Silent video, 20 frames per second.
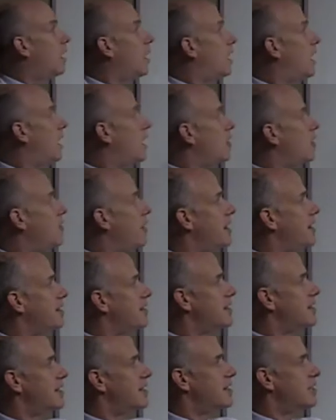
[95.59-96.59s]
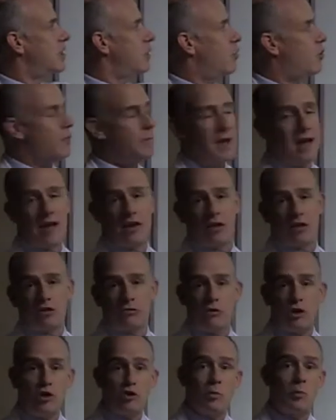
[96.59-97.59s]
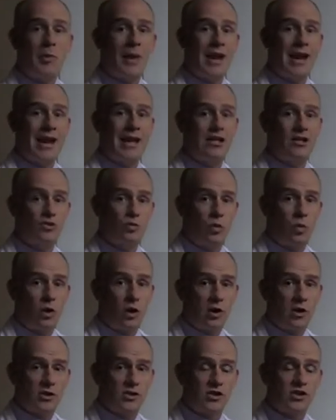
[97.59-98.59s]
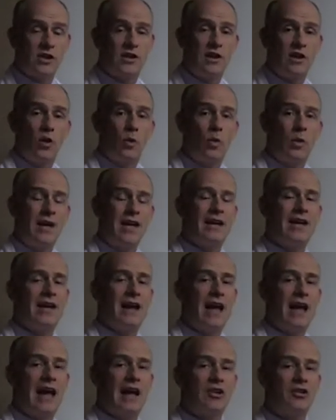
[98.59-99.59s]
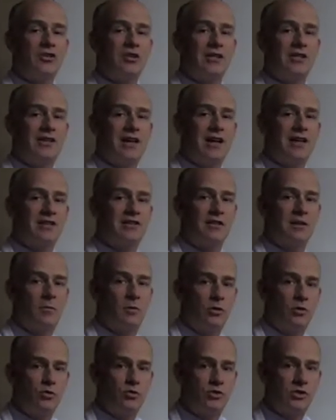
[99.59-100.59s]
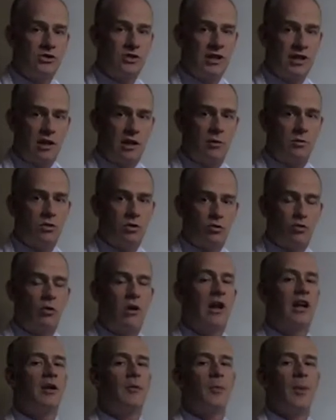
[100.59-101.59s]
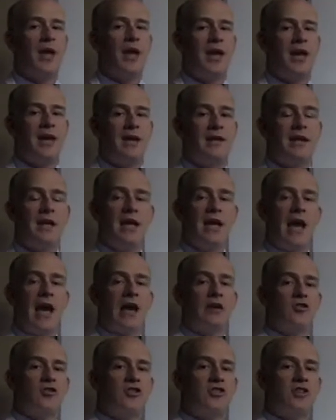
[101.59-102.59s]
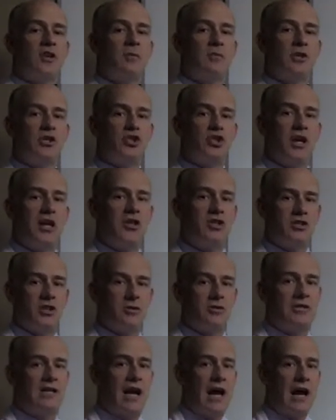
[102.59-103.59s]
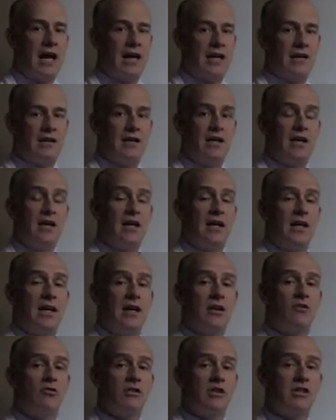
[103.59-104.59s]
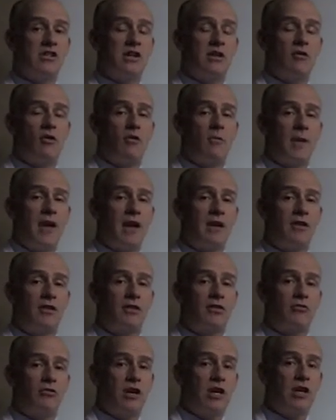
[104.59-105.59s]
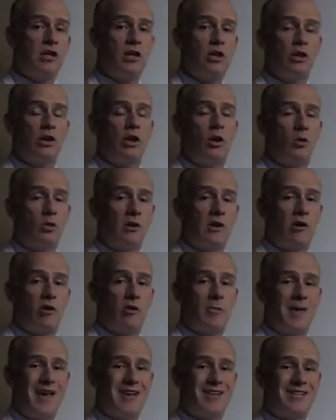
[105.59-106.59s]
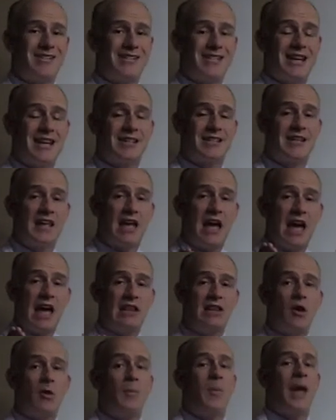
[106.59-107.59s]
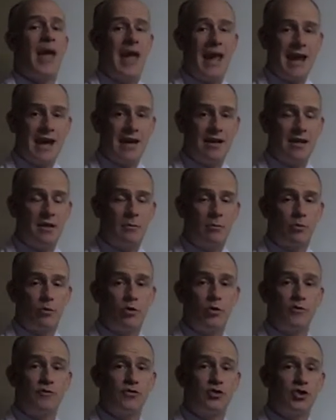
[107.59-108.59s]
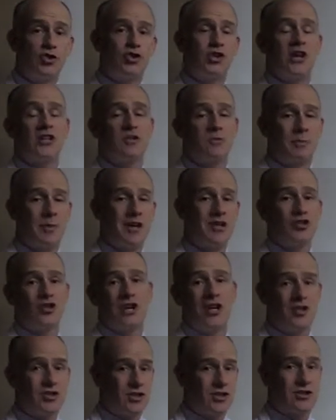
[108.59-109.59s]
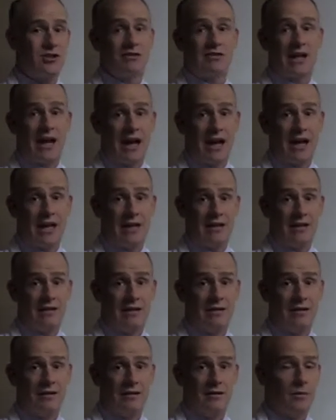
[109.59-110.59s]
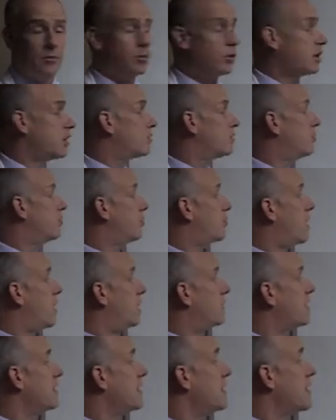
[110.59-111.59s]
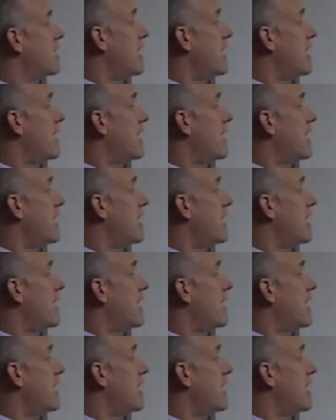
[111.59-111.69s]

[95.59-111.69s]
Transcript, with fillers: High omega-6, low omega-3, your pain is worse. We can actually take someone who's dealing with chronic pain and just simply change their diet, increase their omega-3, lower their omega-6, and their pain improves just by changing their diet. Pretty cool stuff.